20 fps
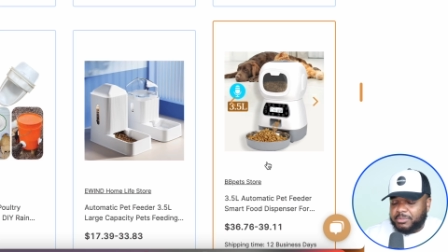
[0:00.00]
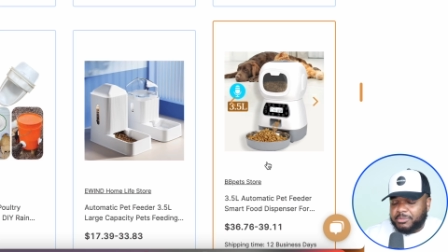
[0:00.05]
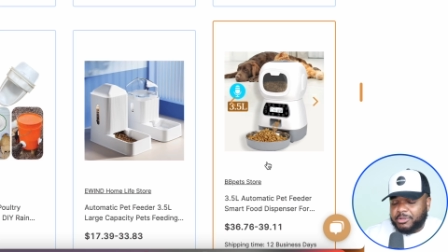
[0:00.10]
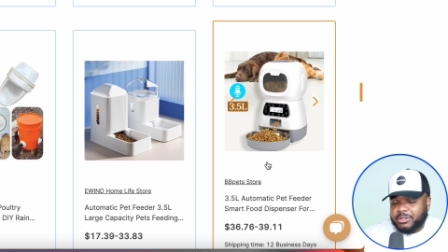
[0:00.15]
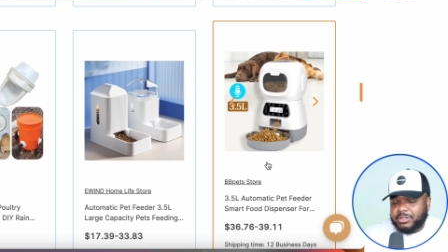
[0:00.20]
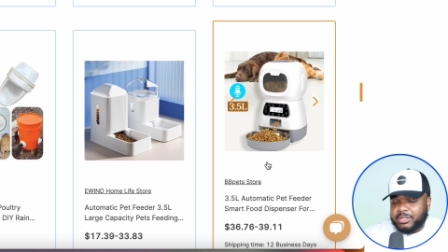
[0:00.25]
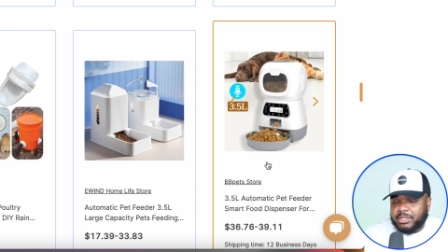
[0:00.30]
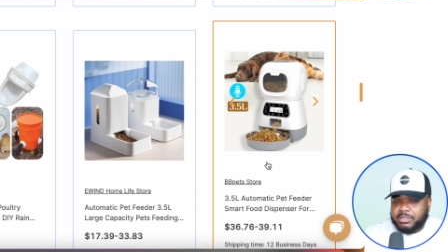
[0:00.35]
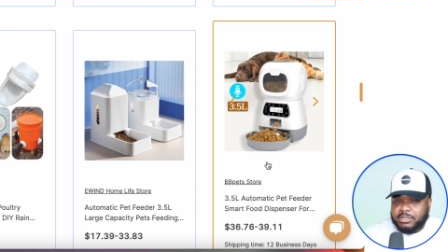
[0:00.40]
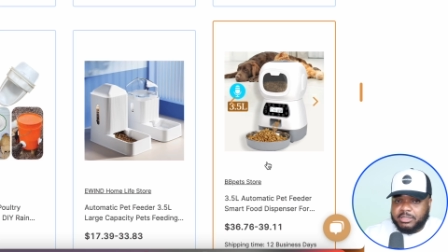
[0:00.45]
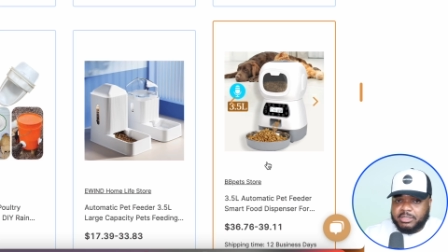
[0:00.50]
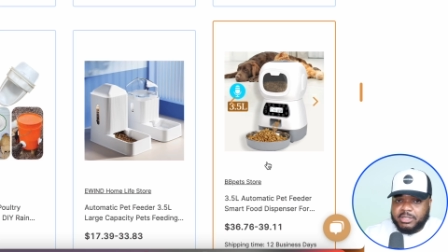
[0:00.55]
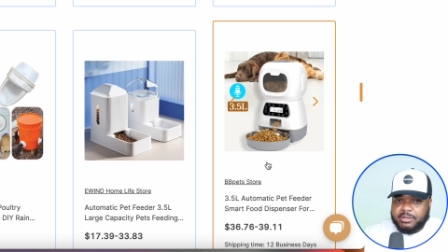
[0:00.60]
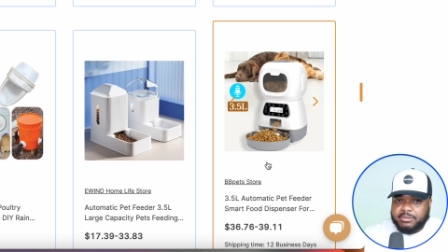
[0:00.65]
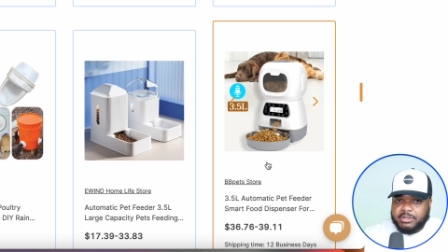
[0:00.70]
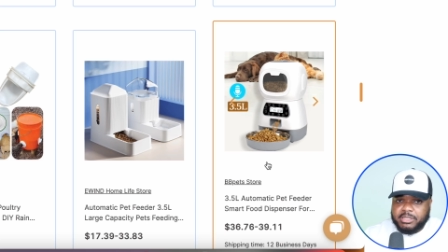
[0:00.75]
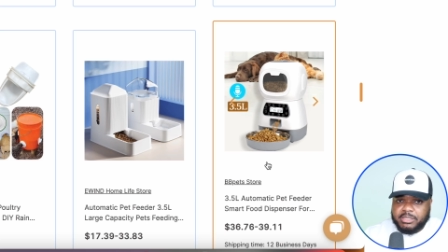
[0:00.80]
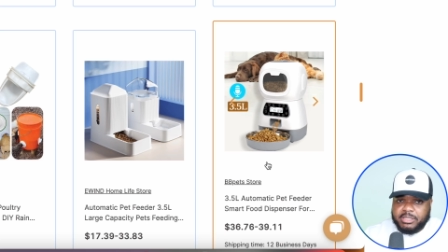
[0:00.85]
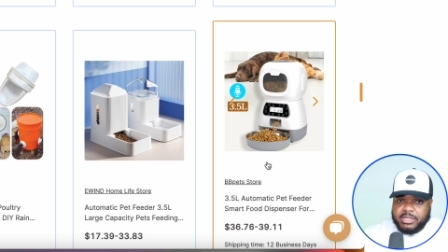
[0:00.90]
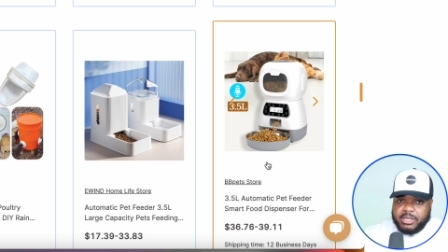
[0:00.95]
I'm not
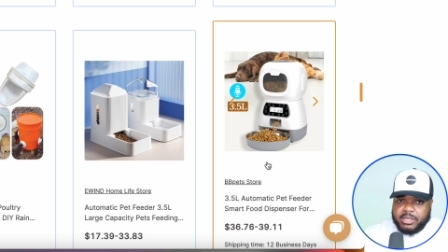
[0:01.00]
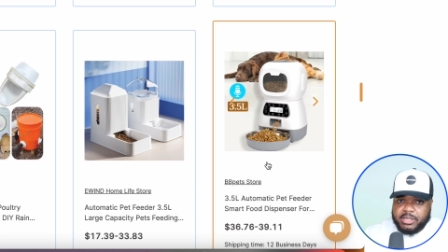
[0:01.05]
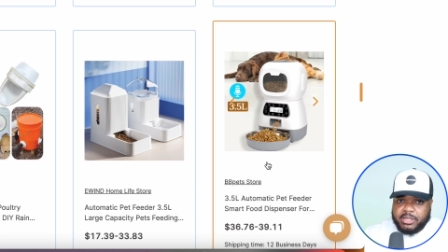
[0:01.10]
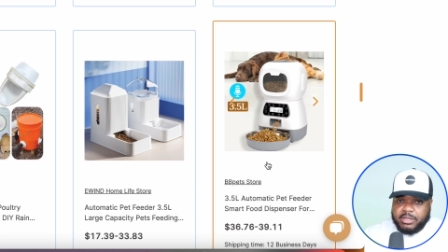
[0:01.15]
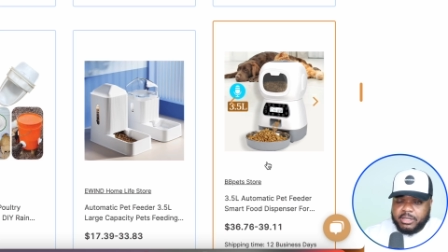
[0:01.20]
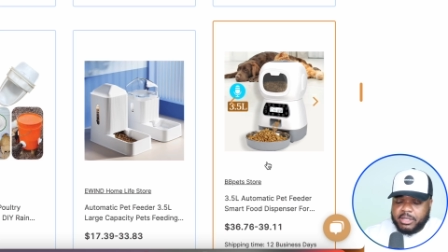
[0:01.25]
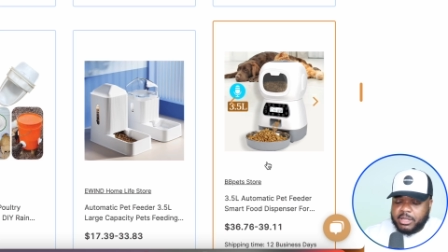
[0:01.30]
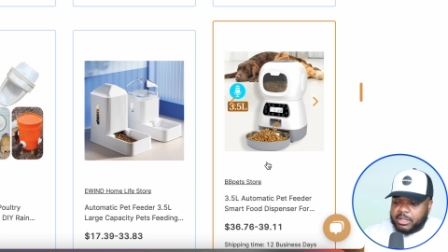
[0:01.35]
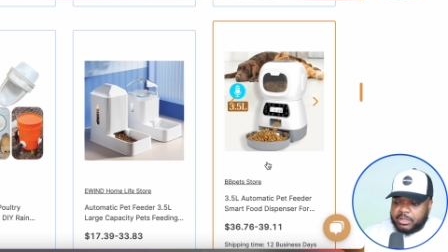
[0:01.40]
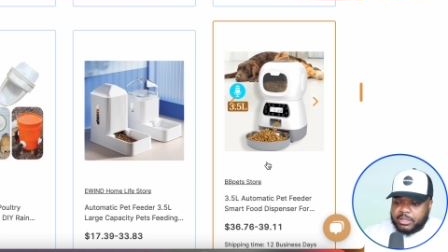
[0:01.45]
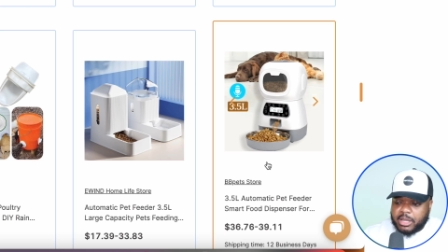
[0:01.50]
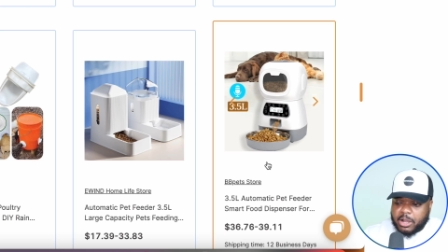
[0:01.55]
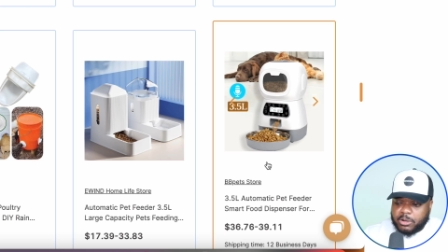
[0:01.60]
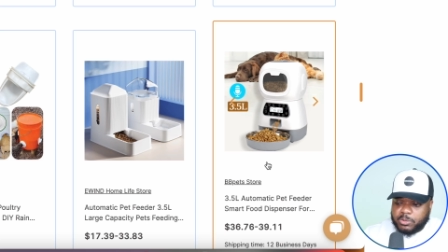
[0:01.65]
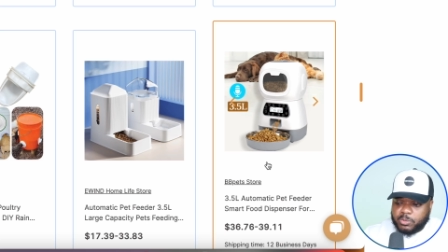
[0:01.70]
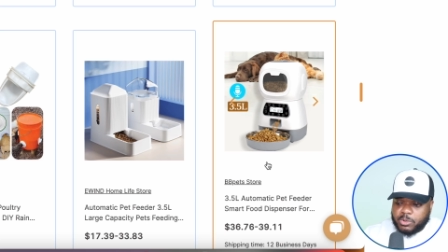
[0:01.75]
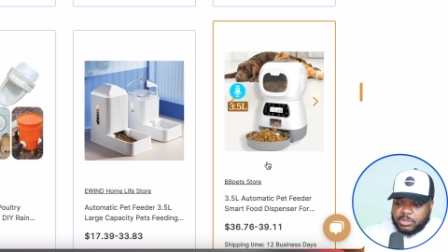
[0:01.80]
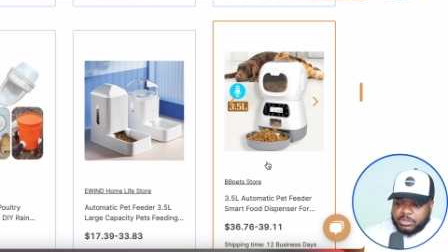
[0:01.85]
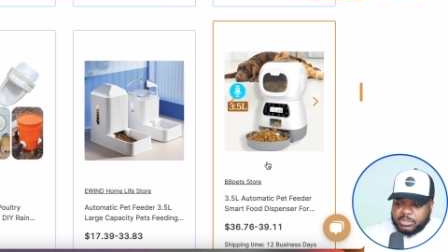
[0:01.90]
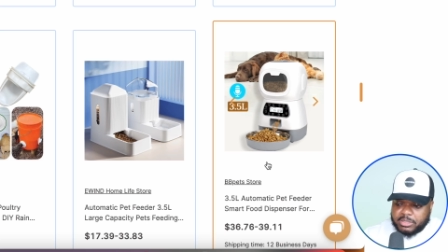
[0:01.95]
necessarily saying that I
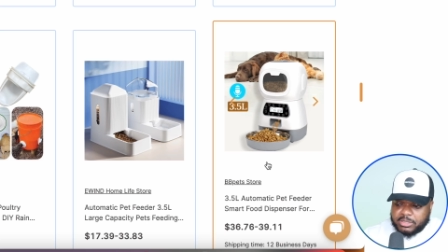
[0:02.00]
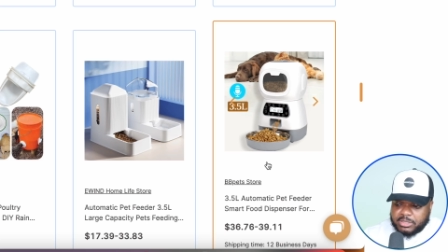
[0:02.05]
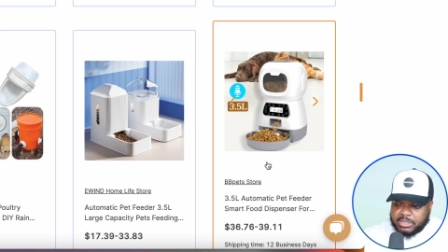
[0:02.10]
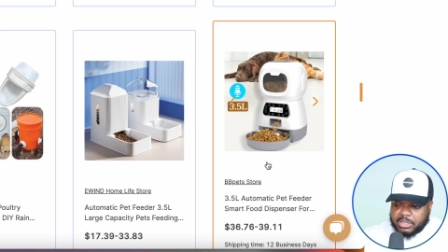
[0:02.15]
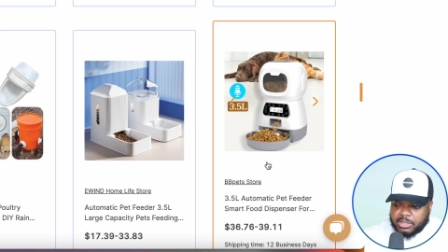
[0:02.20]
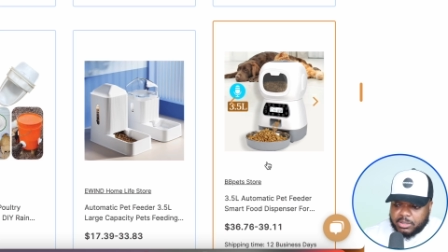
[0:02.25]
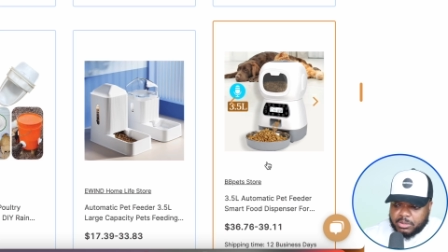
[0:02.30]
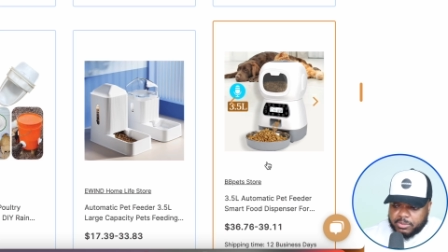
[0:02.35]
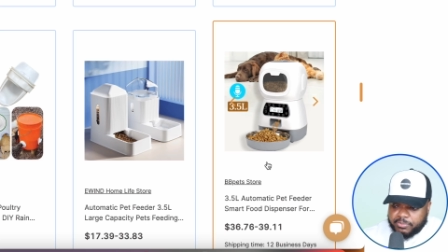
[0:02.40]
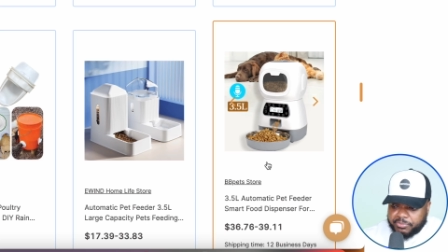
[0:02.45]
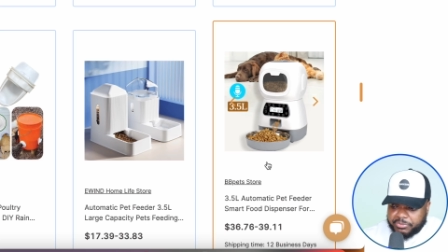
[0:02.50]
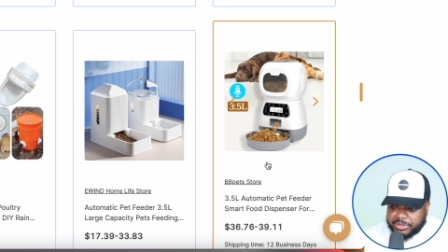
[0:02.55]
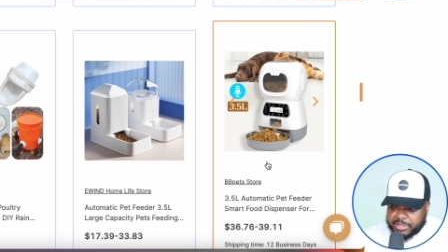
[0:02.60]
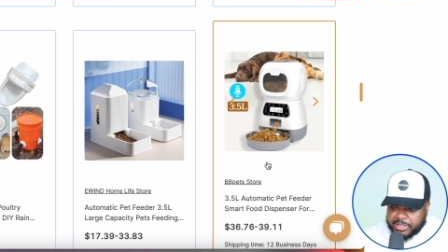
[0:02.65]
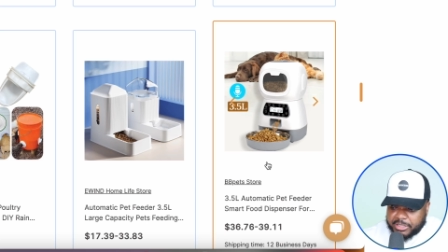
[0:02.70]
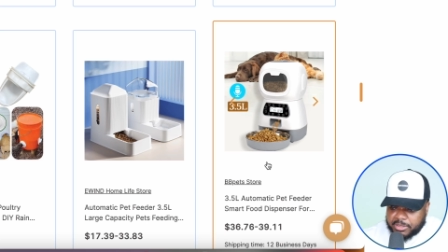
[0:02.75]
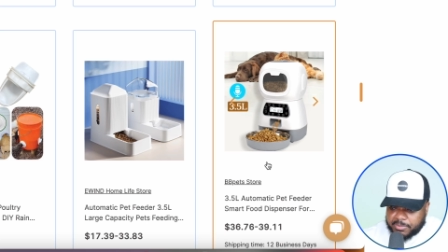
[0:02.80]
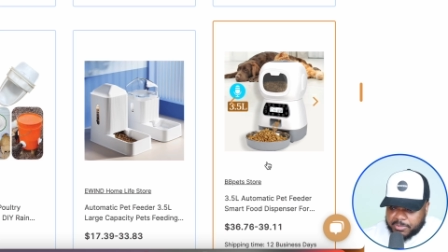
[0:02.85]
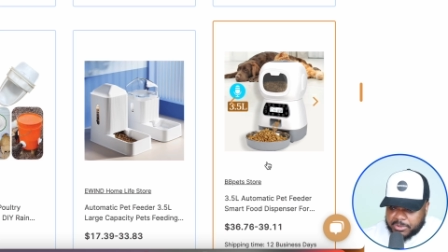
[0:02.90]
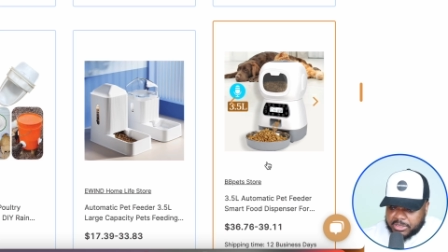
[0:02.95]
would want to sell
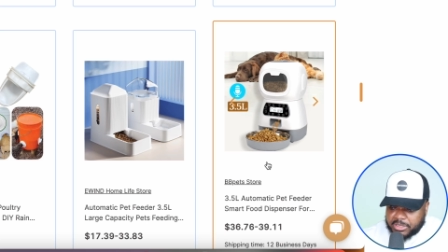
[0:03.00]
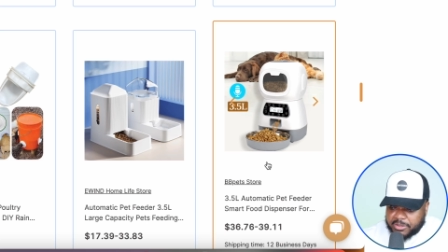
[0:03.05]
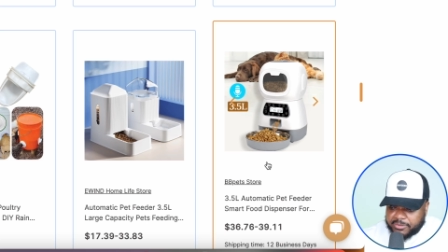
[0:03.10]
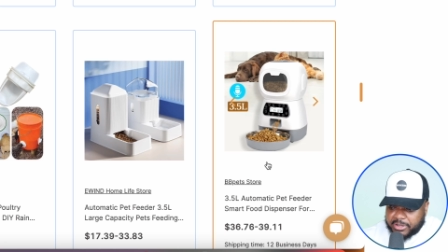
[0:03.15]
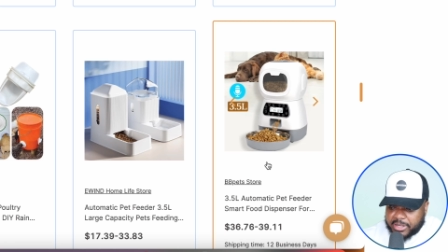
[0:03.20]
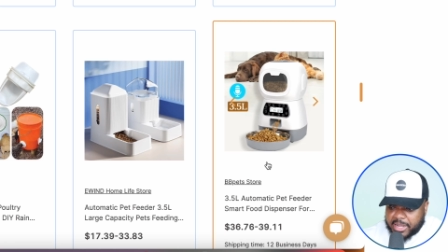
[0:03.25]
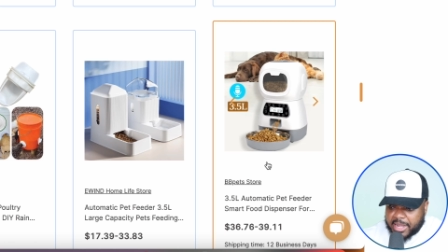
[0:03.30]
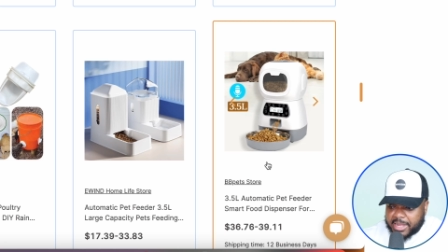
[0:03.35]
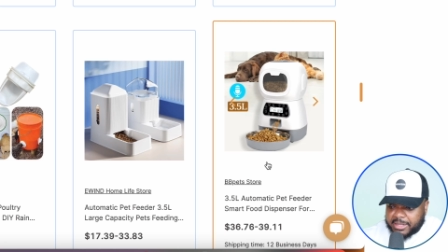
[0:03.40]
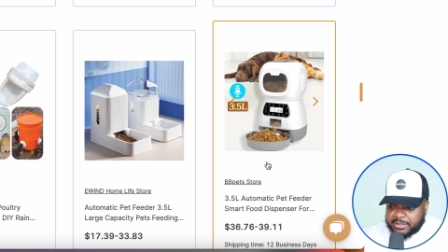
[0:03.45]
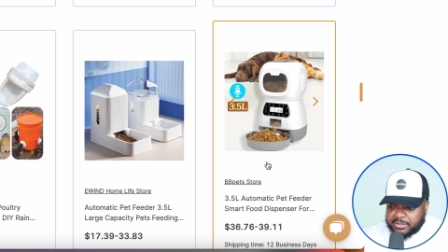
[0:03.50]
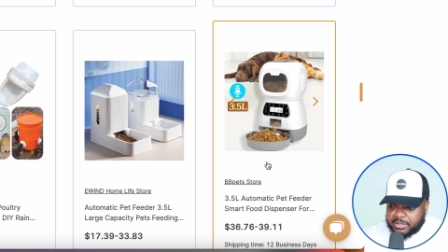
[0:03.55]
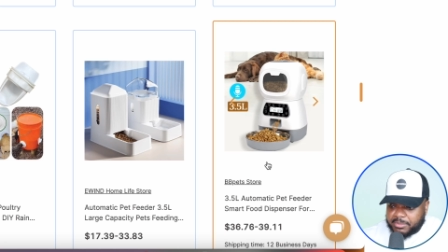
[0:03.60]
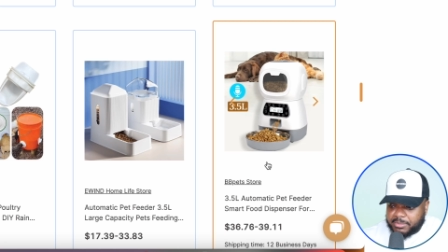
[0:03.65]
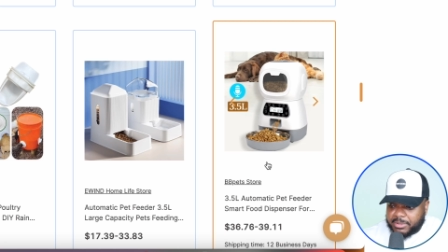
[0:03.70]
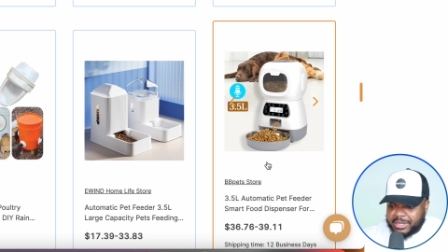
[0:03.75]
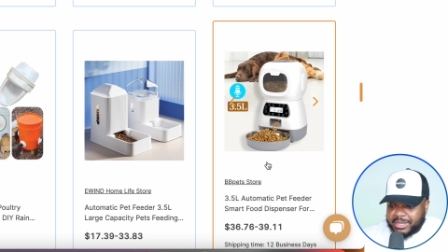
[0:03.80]
this specific item.